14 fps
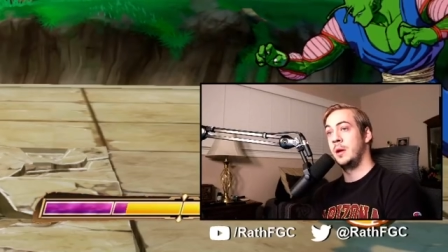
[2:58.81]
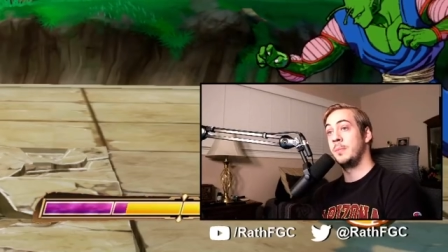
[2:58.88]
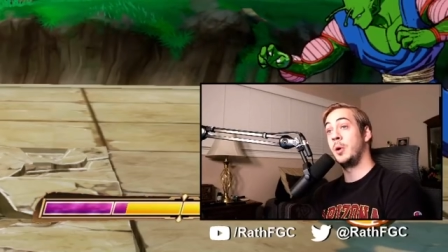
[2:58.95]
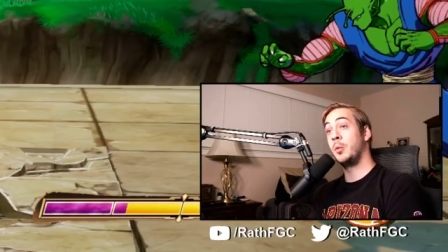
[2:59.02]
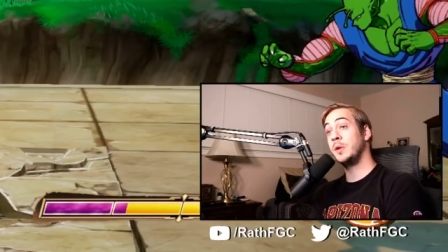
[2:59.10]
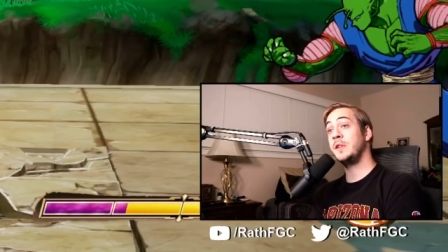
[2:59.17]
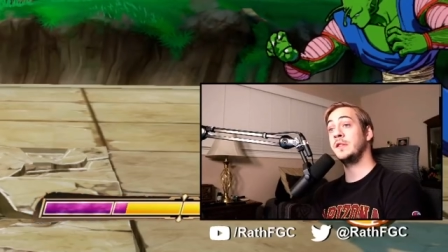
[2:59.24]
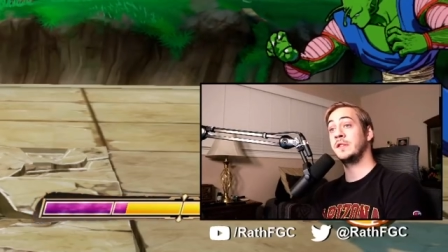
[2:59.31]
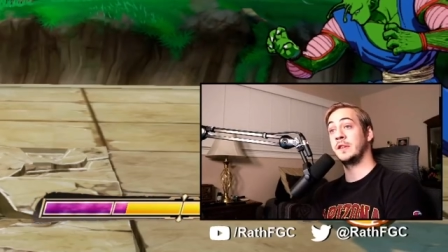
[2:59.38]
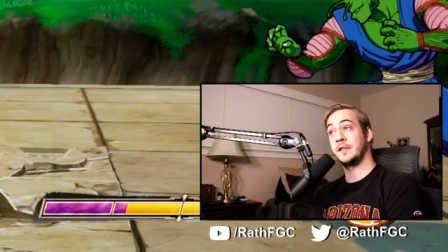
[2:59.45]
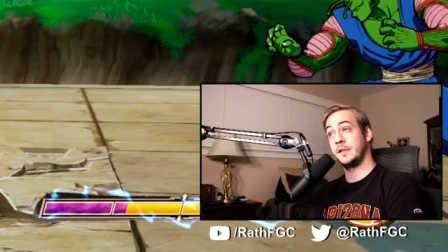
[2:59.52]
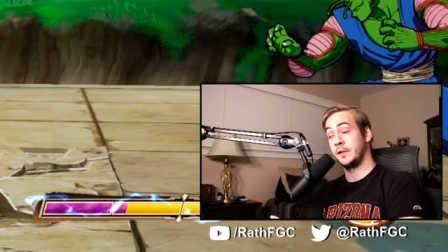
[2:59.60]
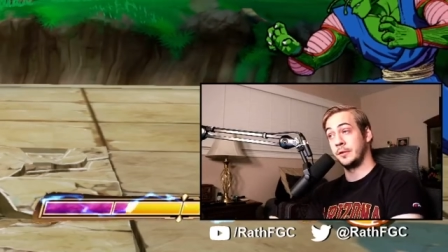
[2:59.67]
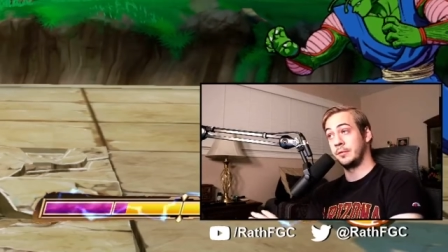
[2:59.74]
But with
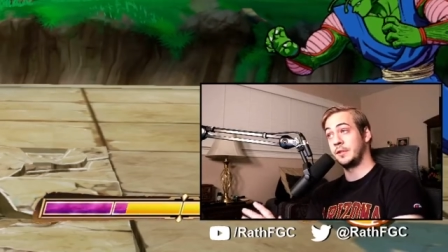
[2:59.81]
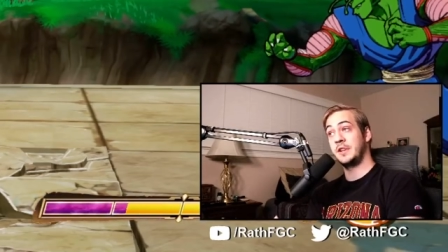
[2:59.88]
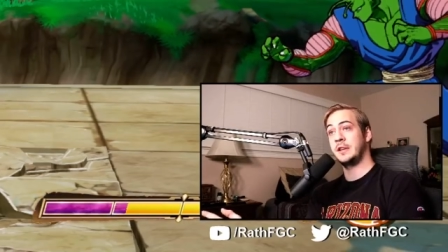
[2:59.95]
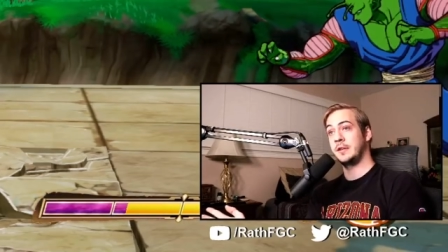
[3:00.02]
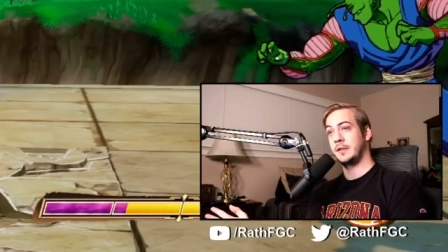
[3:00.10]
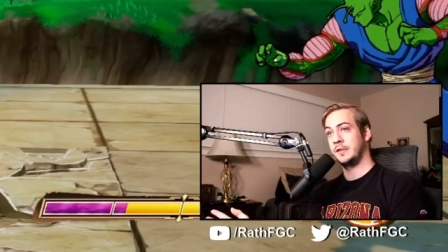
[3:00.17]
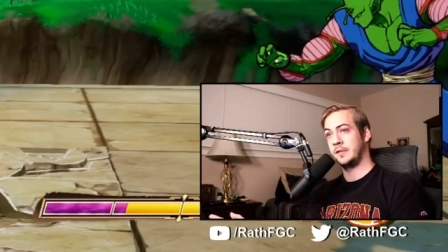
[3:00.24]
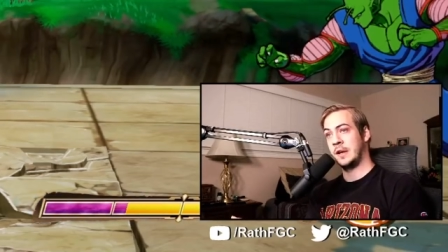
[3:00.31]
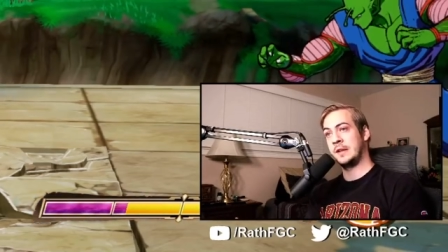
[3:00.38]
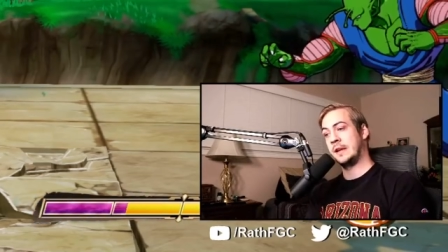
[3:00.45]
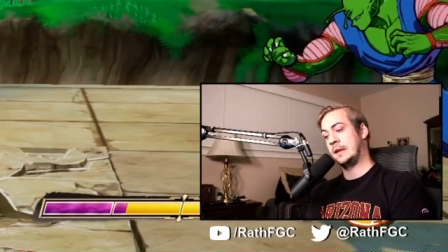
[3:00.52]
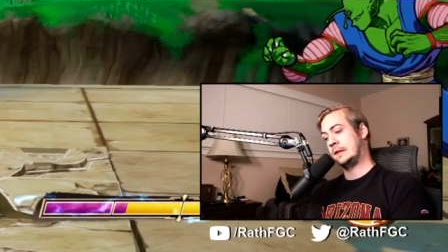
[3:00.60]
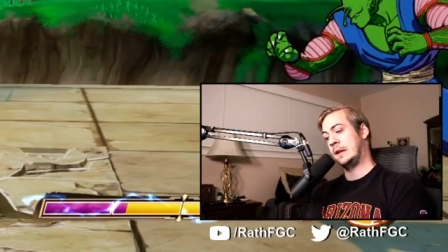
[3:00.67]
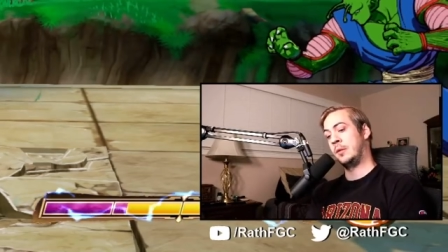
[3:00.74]
assists, they're ridiculous, right?
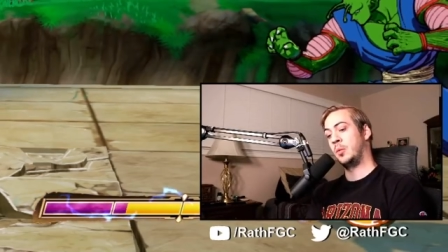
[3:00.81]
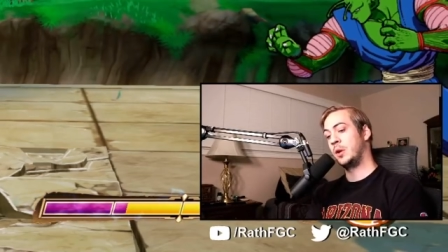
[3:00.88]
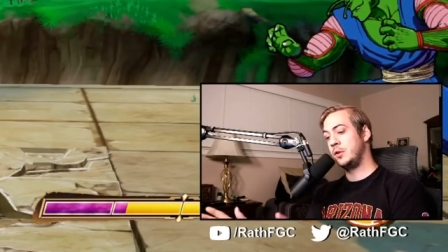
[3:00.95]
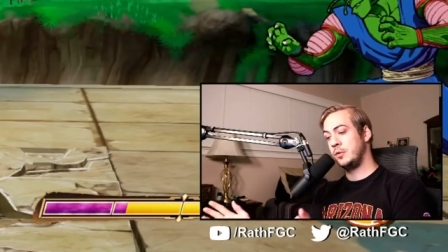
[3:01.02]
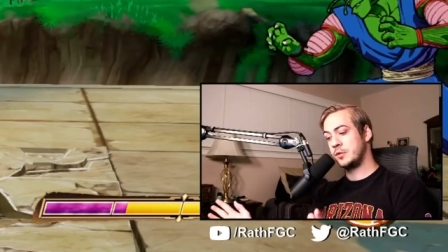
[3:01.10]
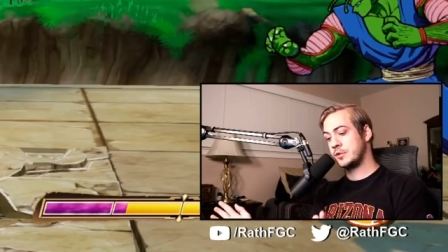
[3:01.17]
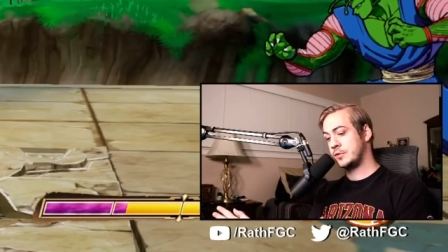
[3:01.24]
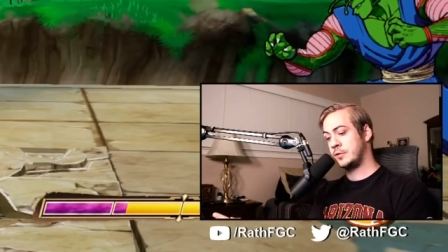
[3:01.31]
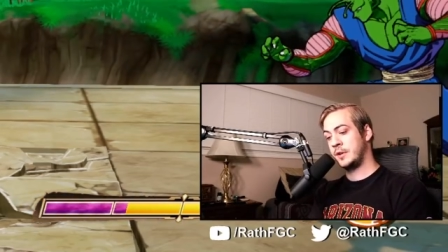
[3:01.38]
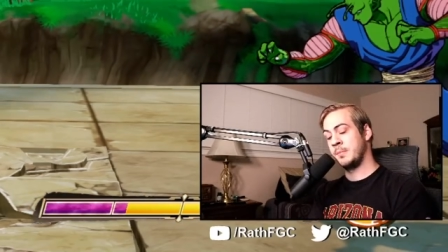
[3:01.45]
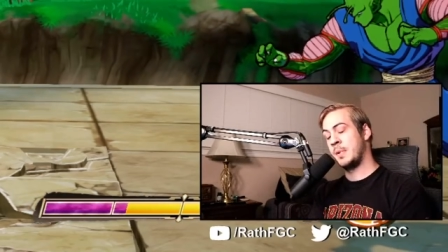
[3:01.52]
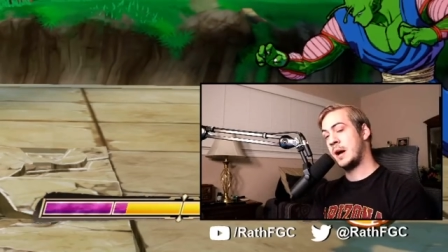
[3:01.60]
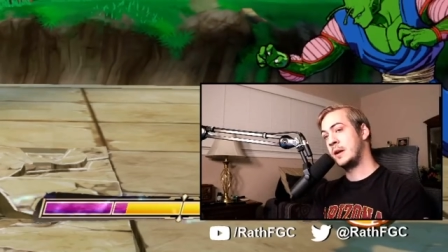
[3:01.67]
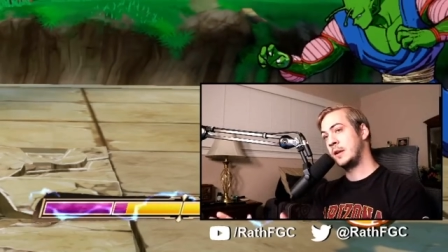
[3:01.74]
They, they win neutral, they
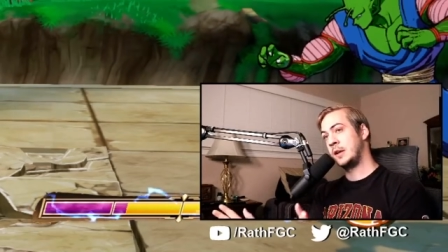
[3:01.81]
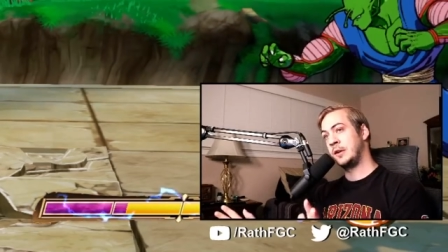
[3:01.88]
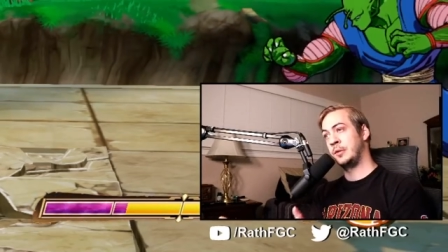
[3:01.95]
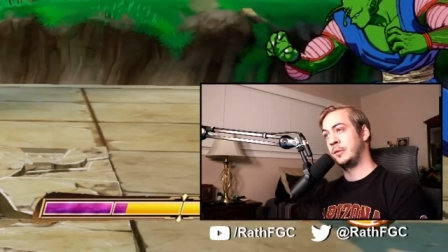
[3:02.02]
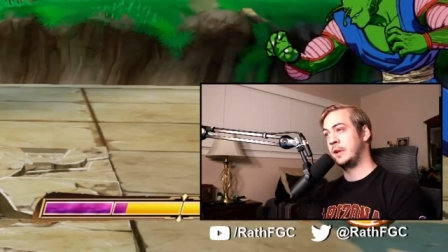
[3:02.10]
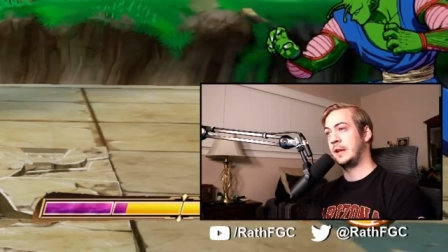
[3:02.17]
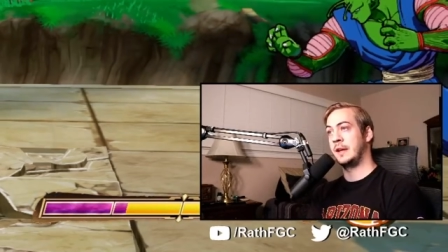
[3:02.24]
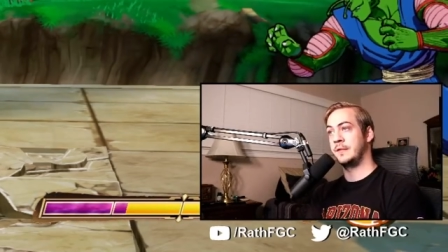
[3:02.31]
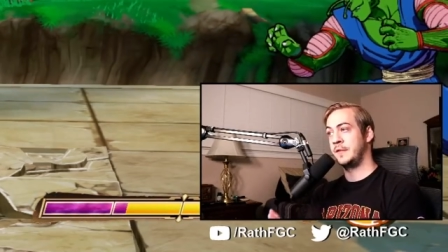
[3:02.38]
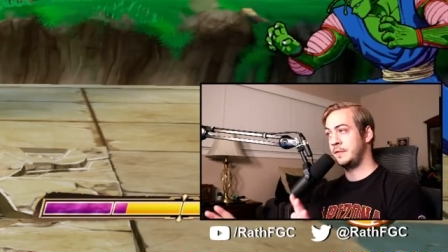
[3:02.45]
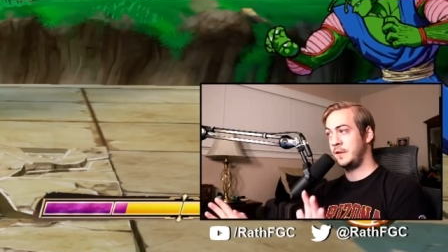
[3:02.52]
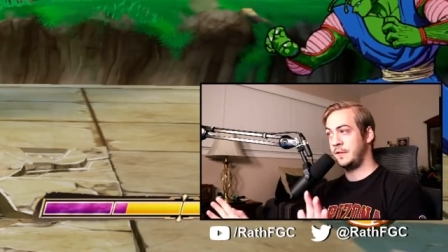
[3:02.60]
body you, they get 50